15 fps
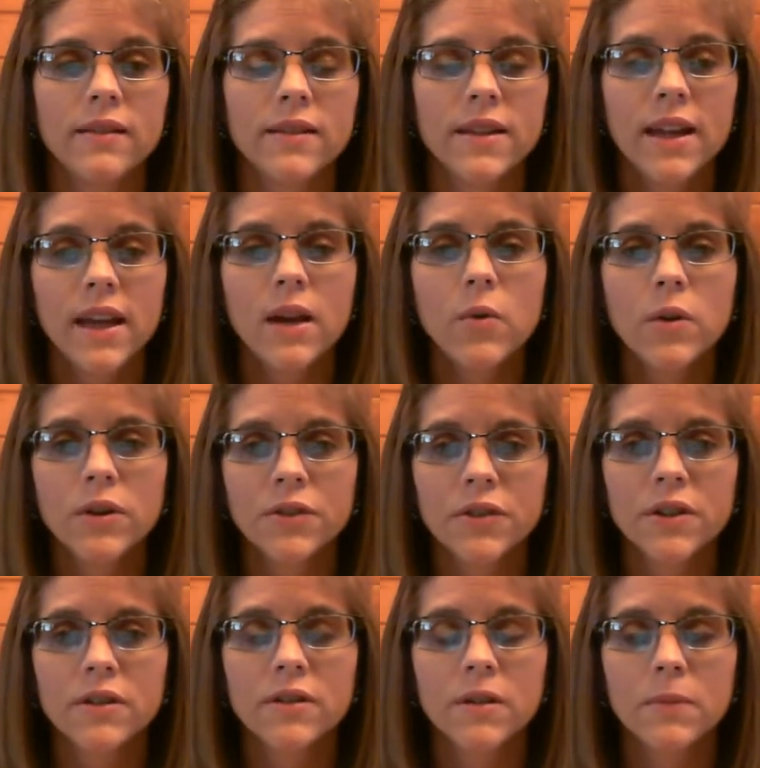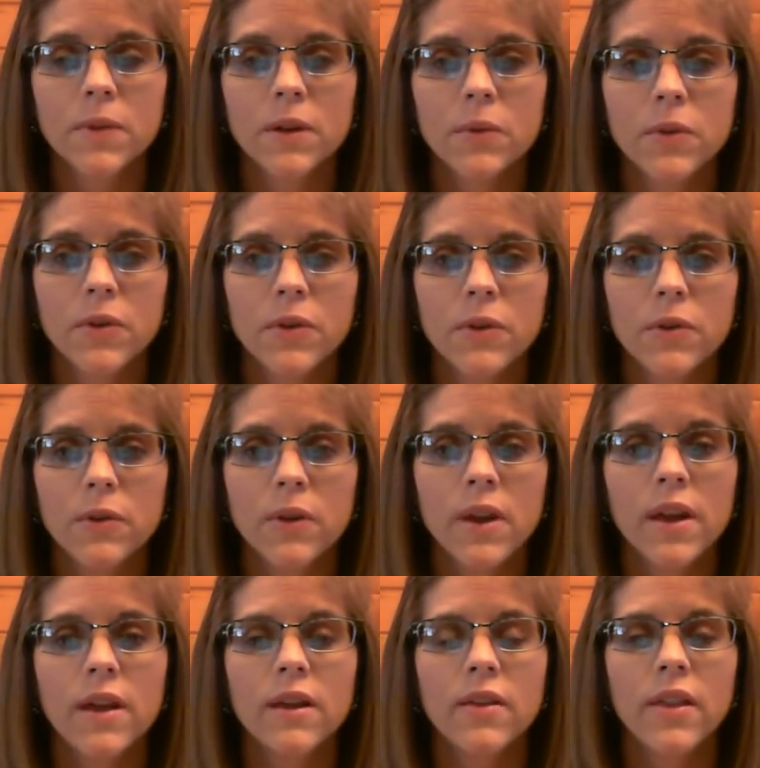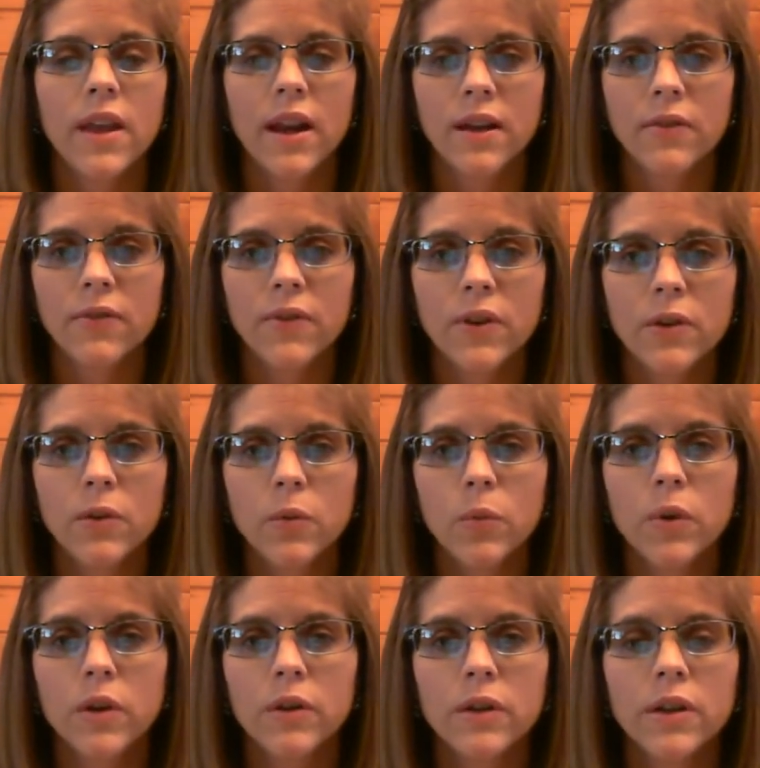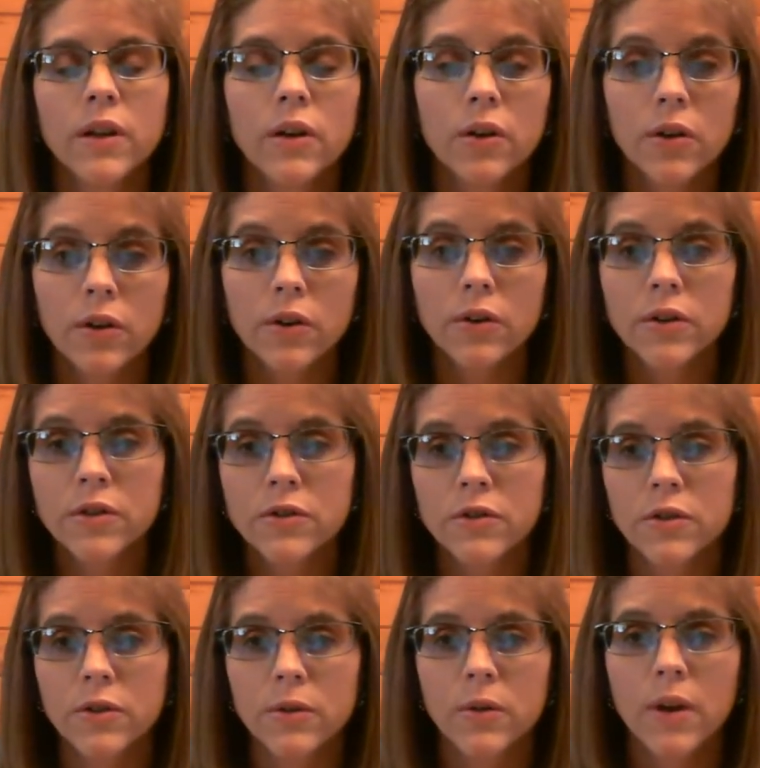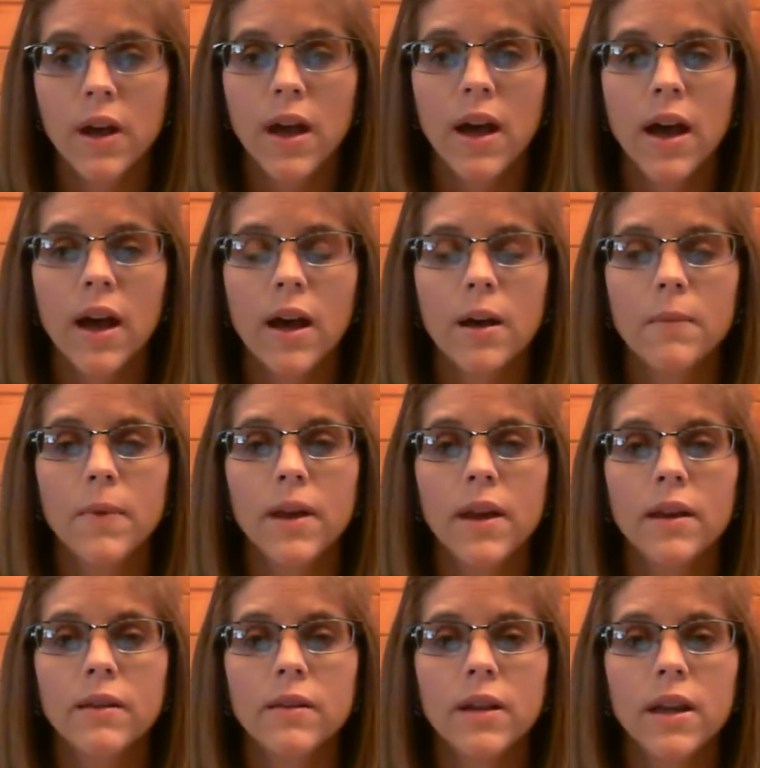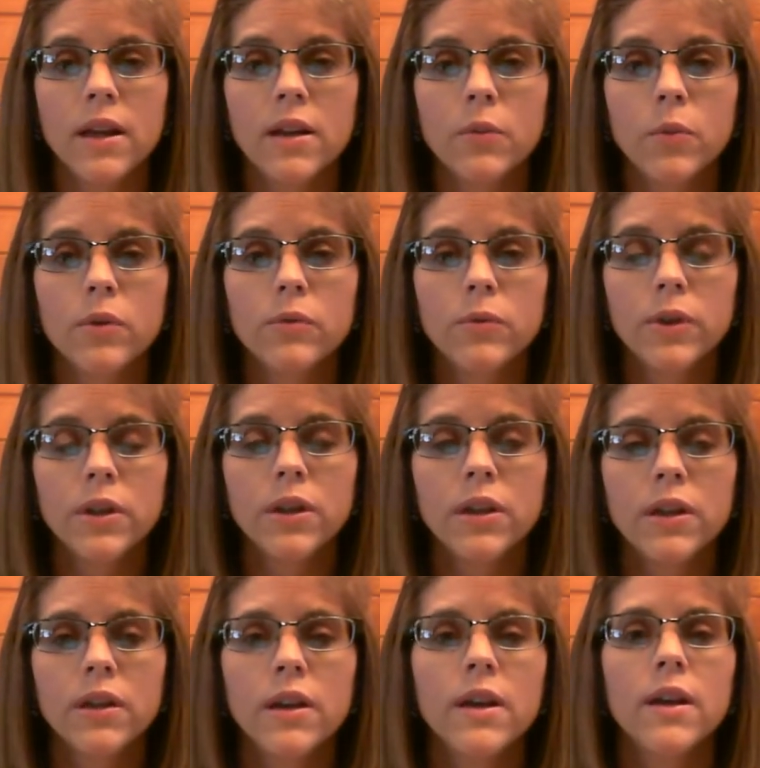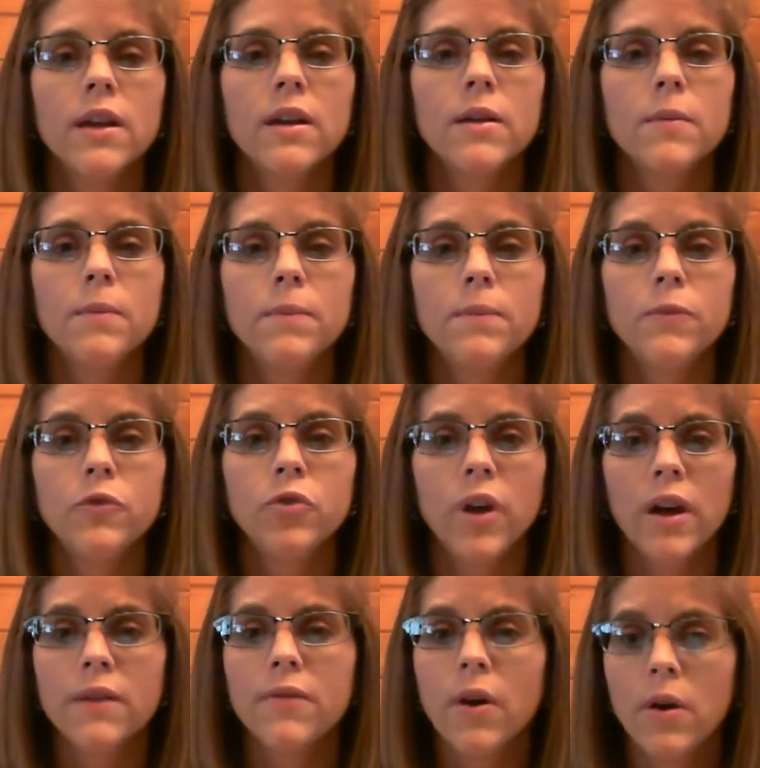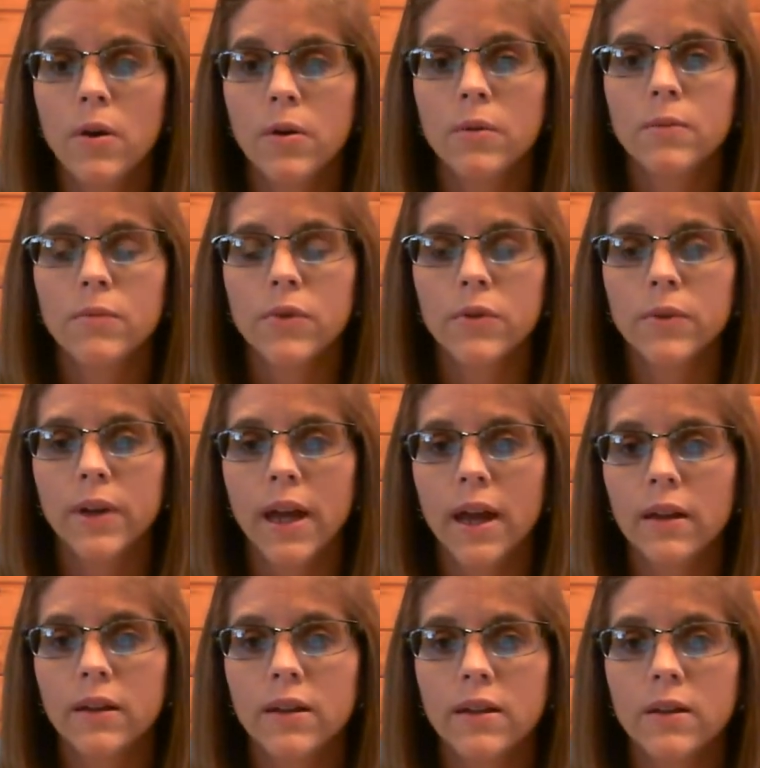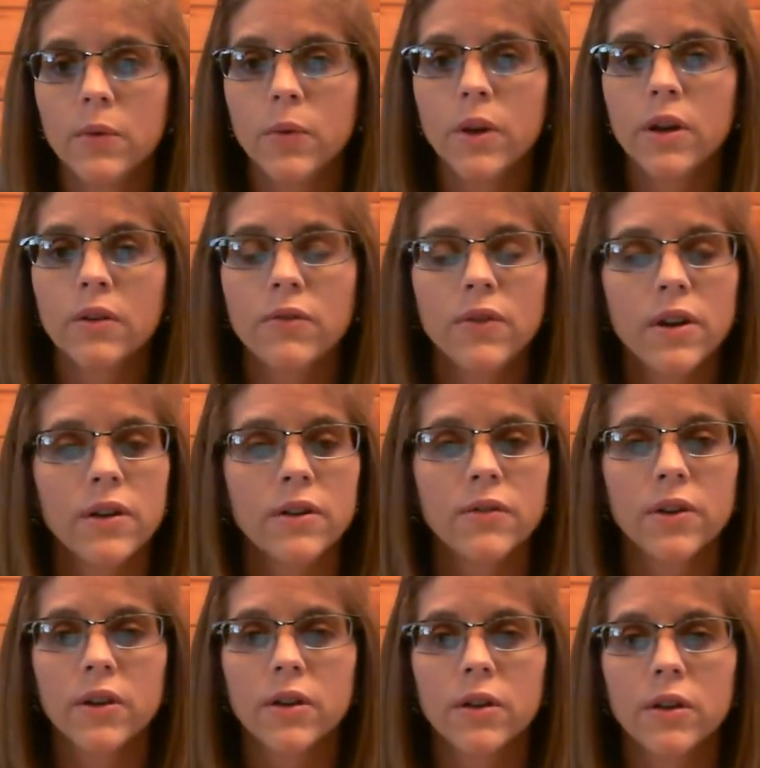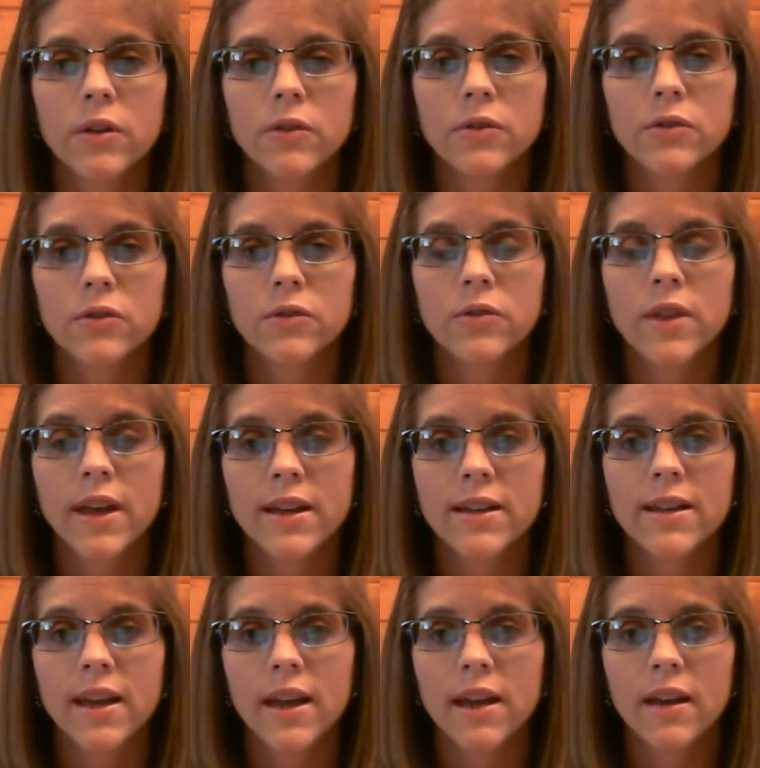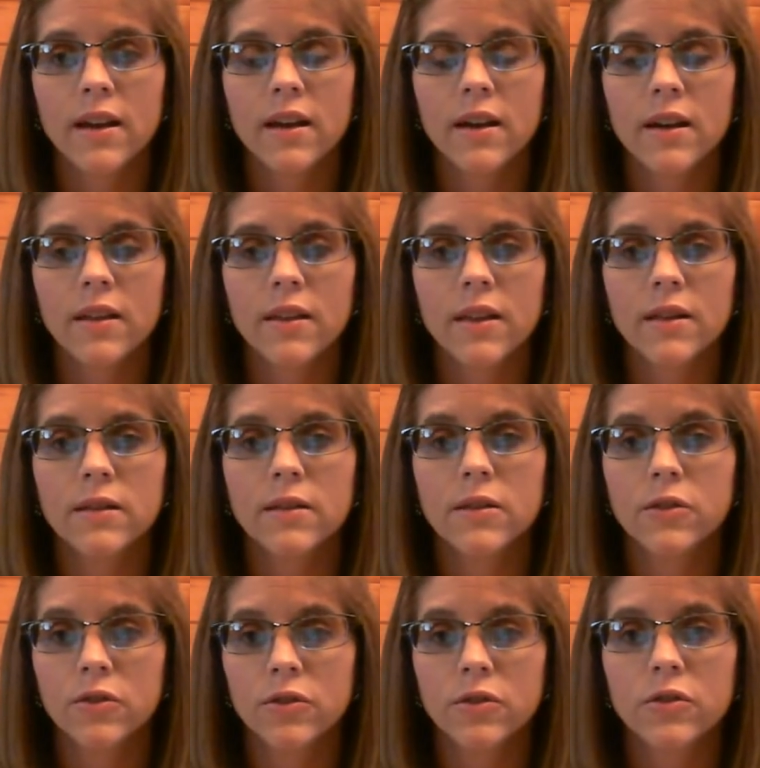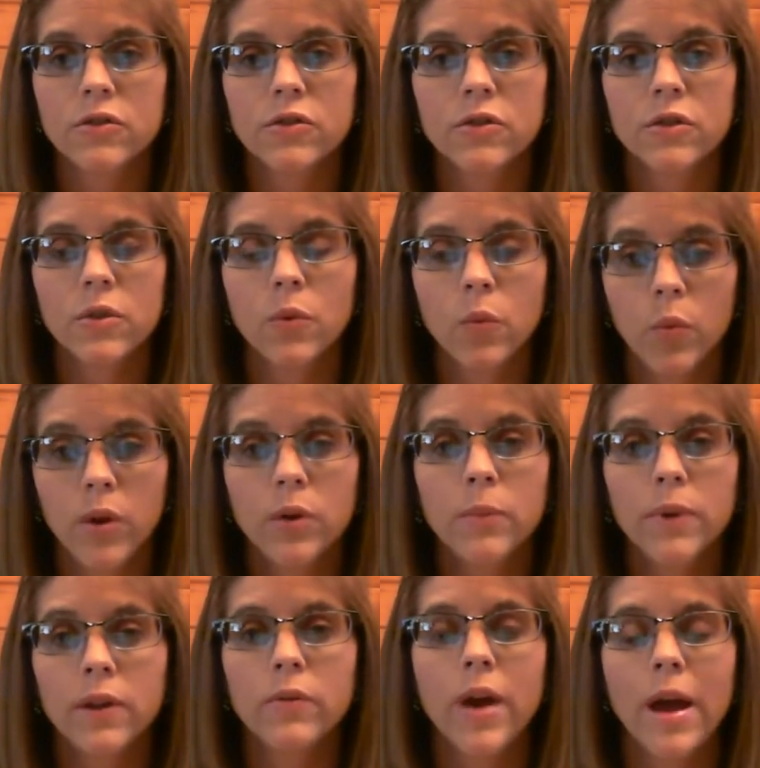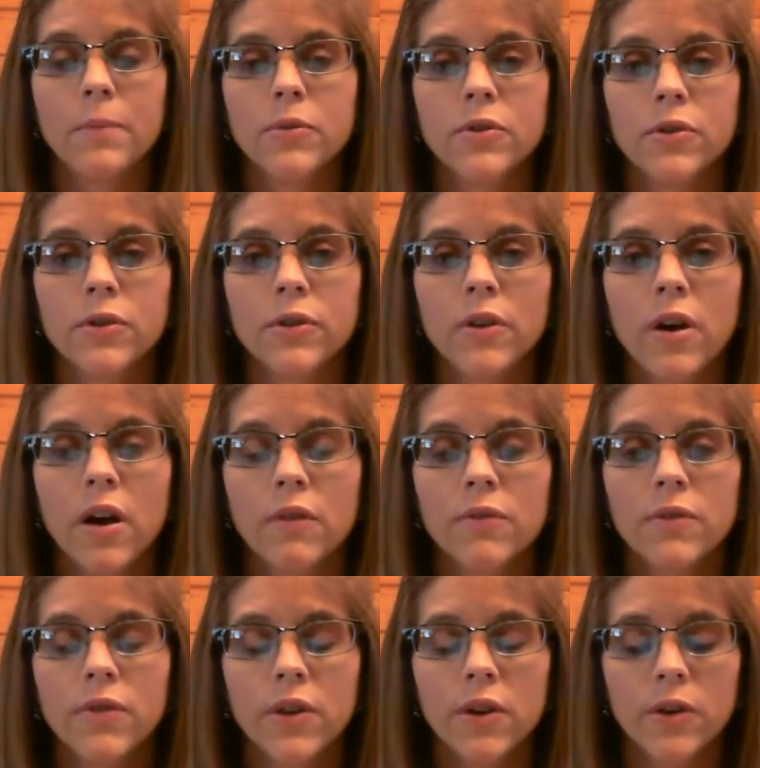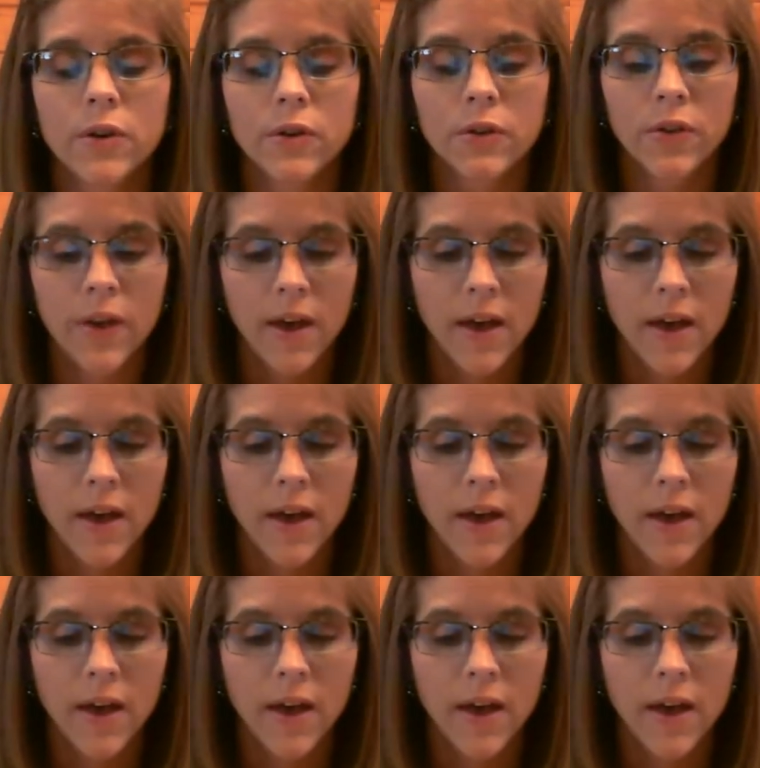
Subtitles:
Today I want to share something with you that I feel will encourage you, and it will really drive home the reality that we are very, very close to that day that the church will be raptured off of the earth.